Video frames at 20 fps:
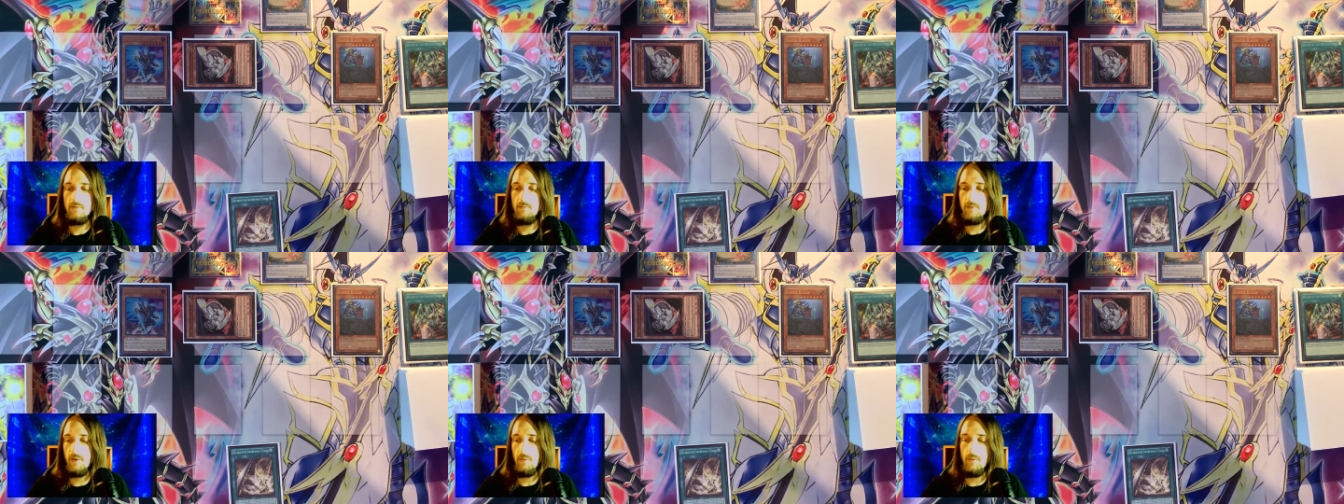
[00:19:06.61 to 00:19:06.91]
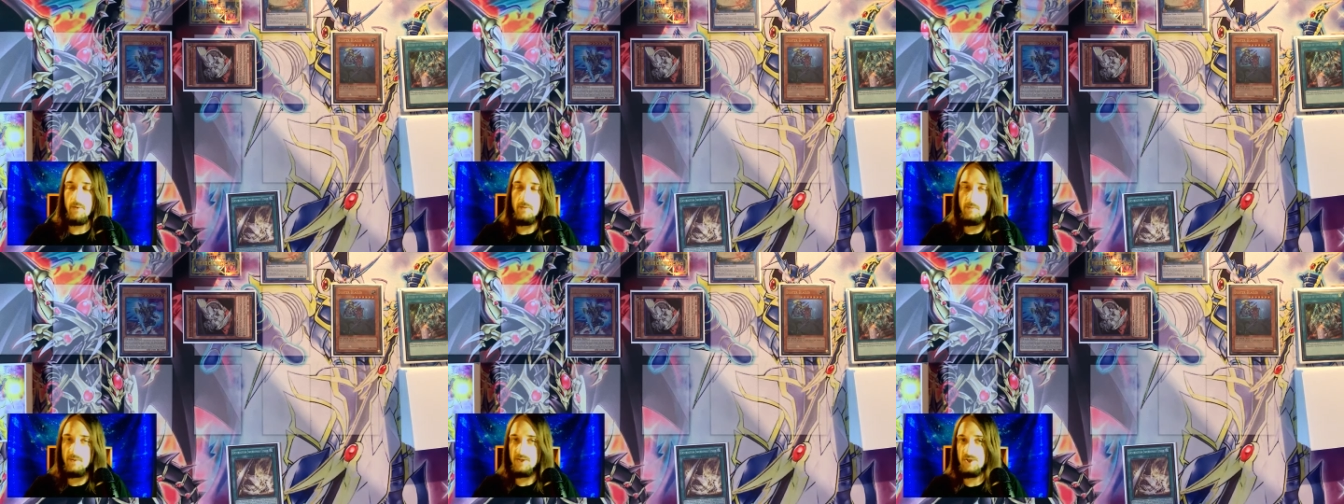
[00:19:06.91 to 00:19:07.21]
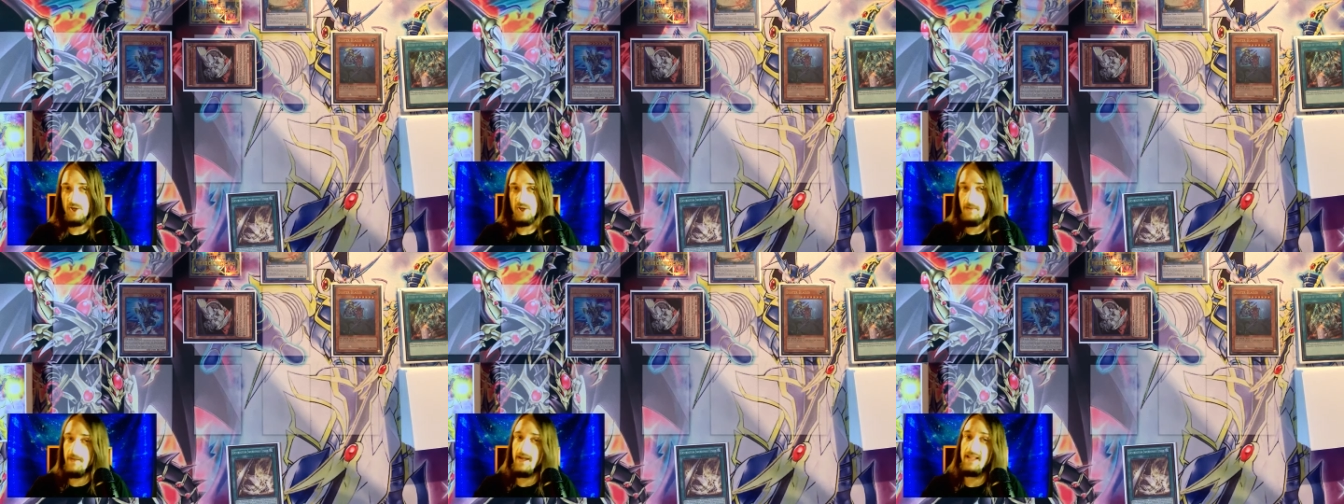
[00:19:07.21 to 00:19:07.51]
But when we
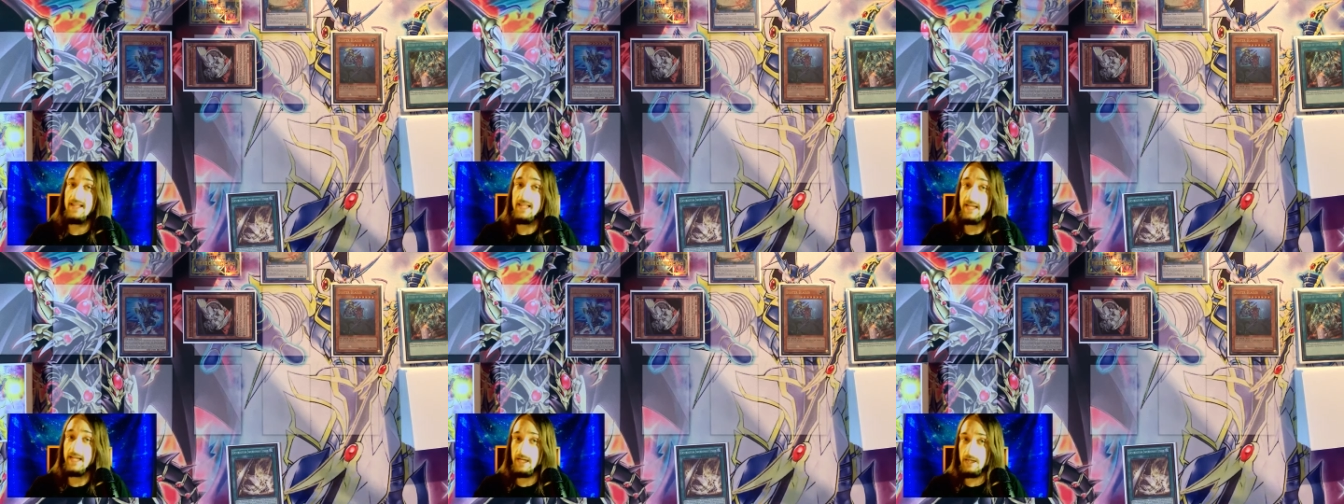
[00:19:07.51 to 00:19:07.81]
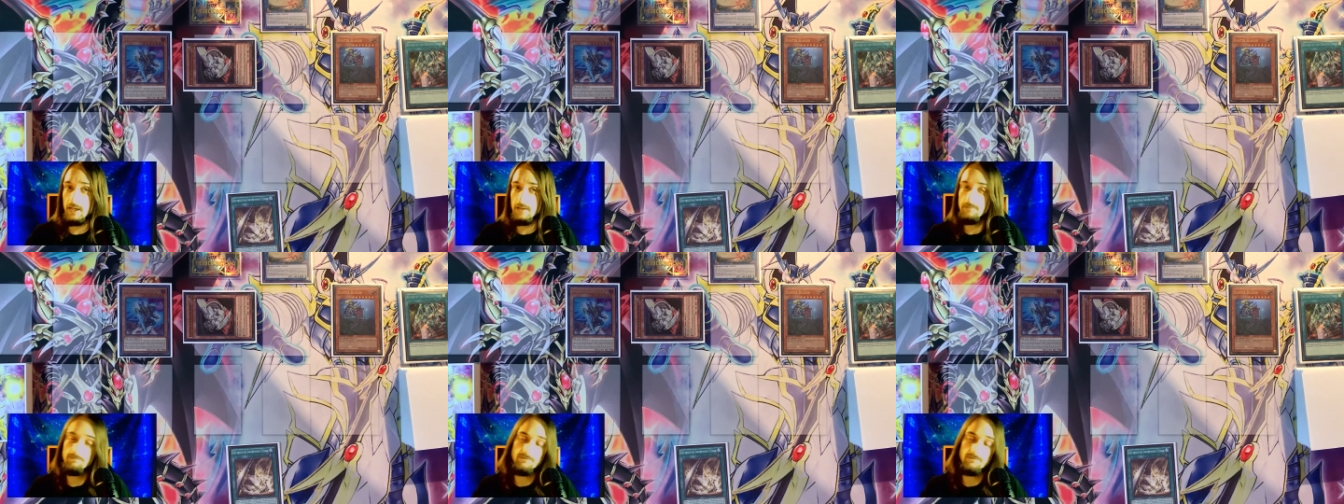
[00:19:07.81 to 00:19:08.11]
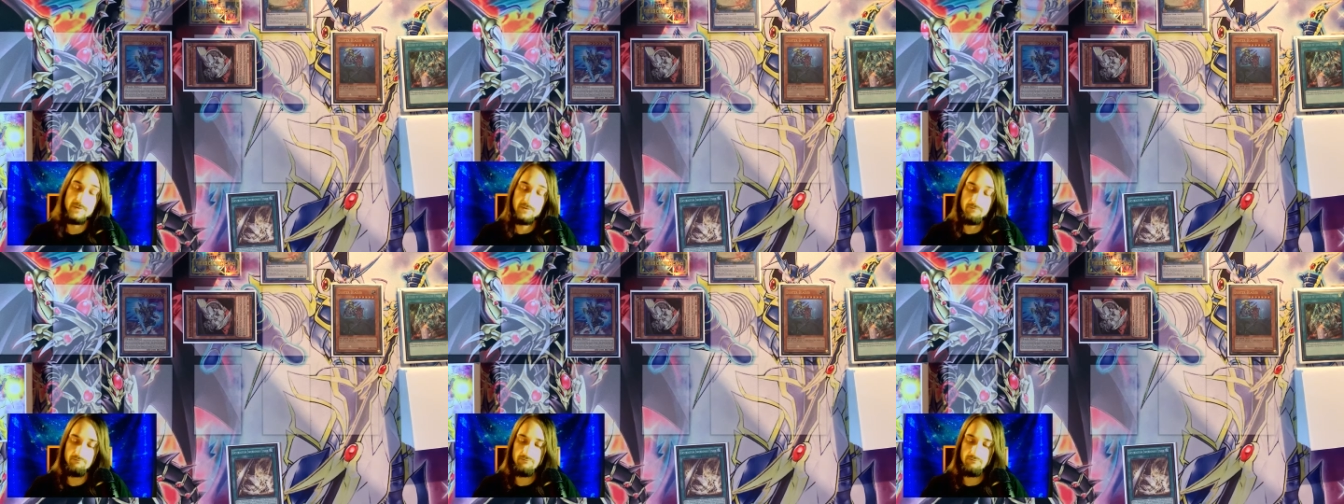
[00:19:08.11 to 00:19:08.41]
try that later,
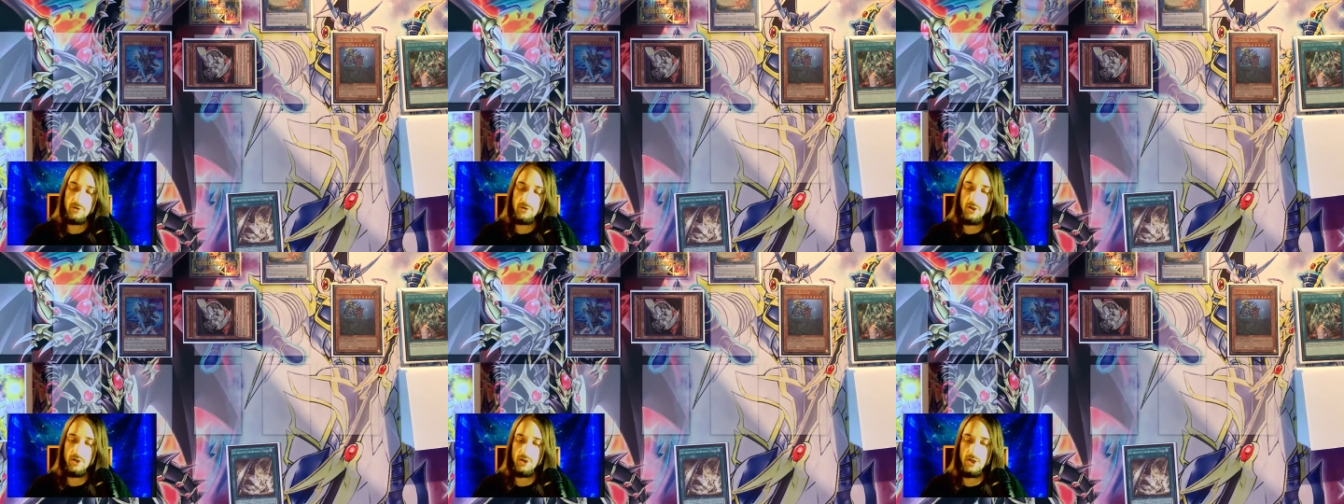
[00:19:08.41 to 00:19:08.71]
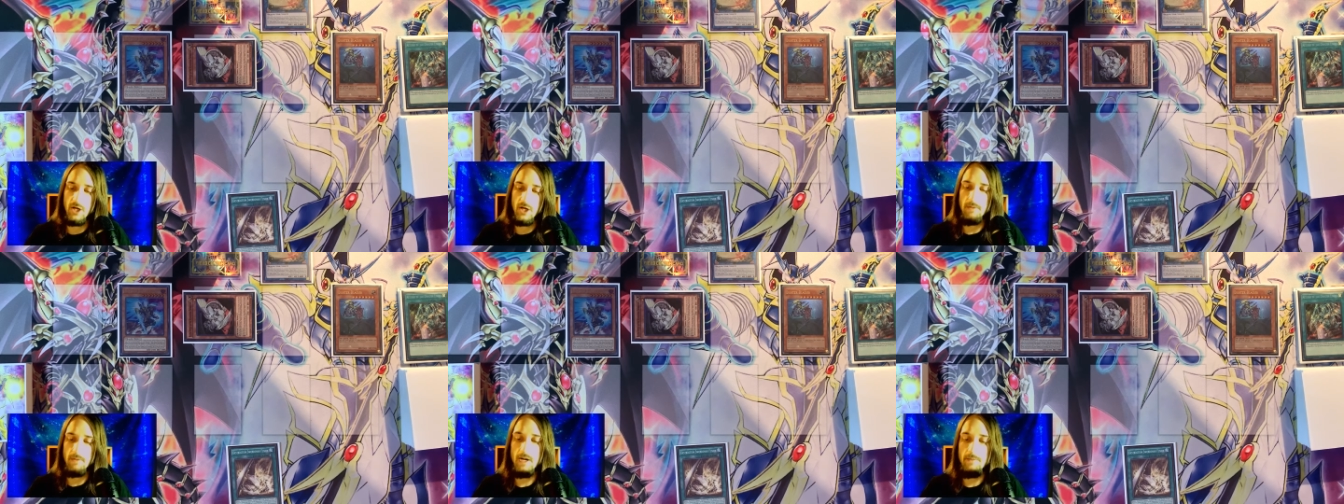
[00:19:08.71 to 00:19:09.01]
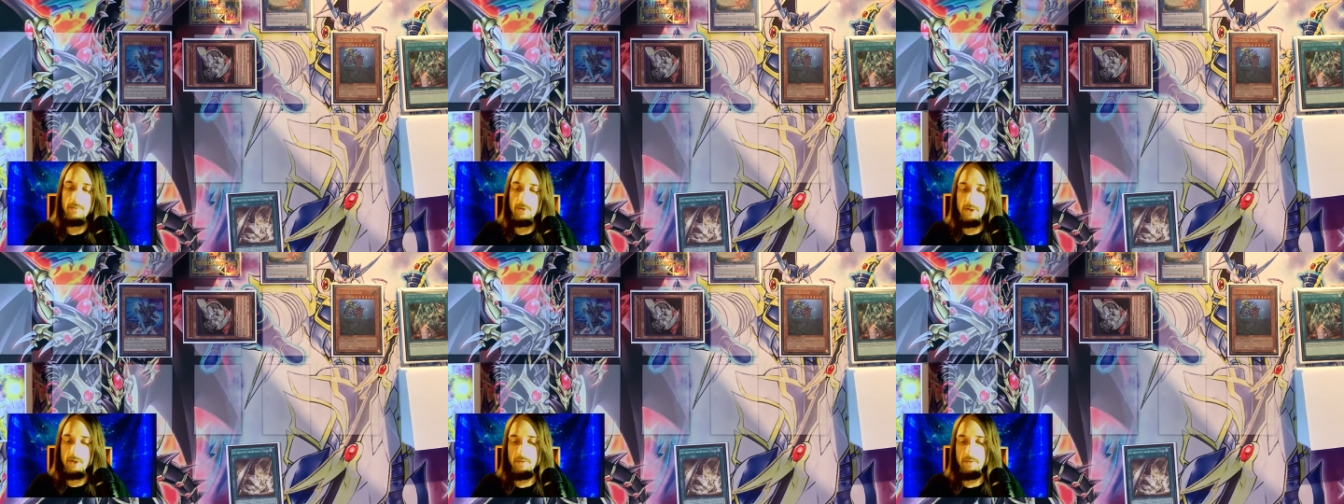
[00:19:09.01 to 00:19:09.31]
it could come
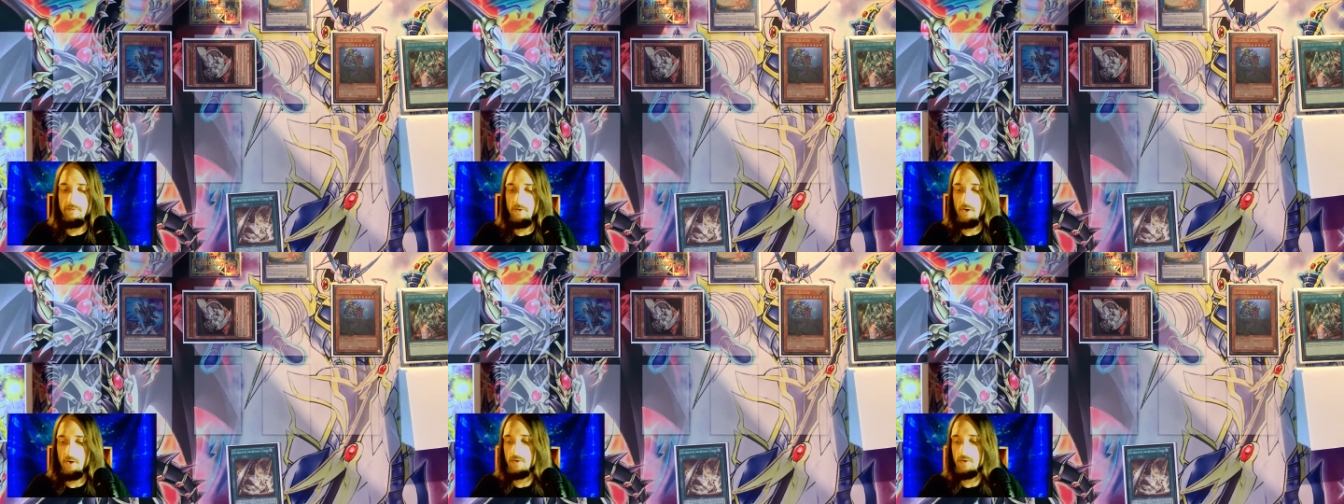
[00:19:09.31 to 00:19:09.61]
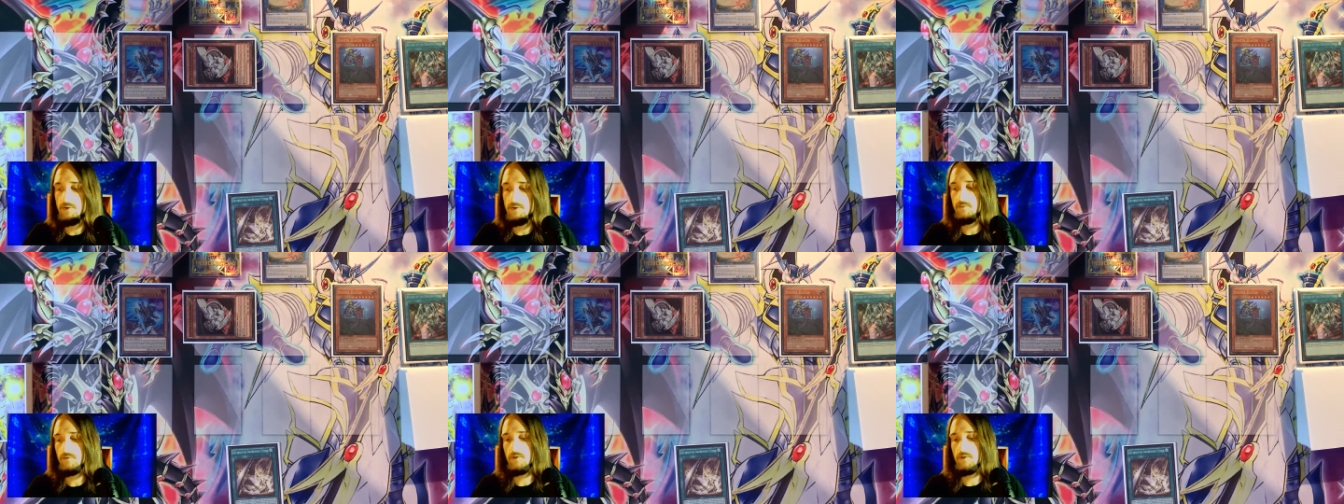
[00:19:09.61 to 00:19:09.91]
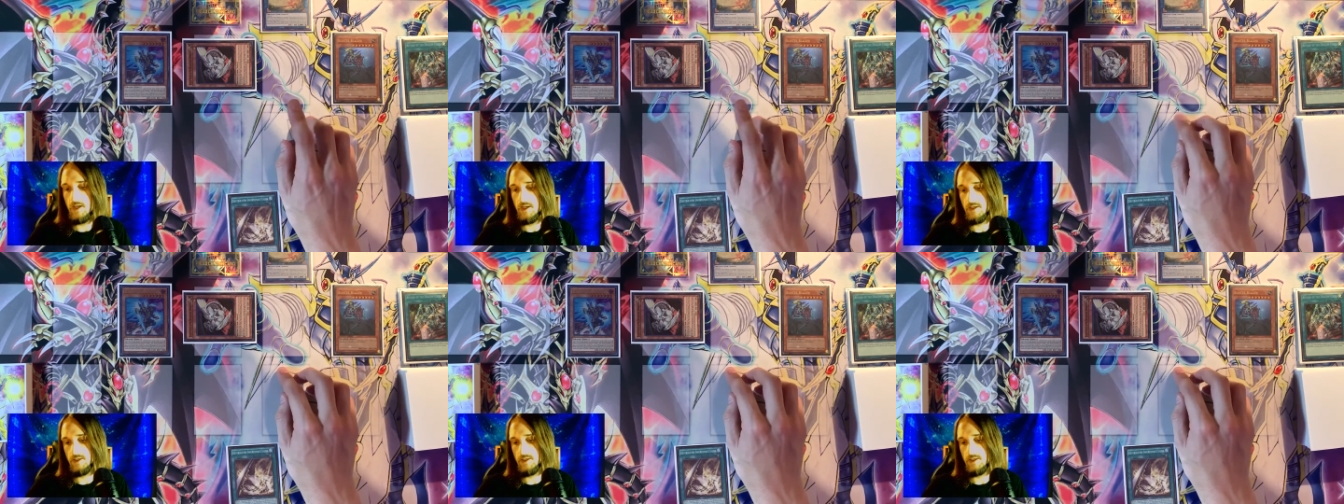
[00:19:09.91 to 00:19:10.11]
up, it could be very useful.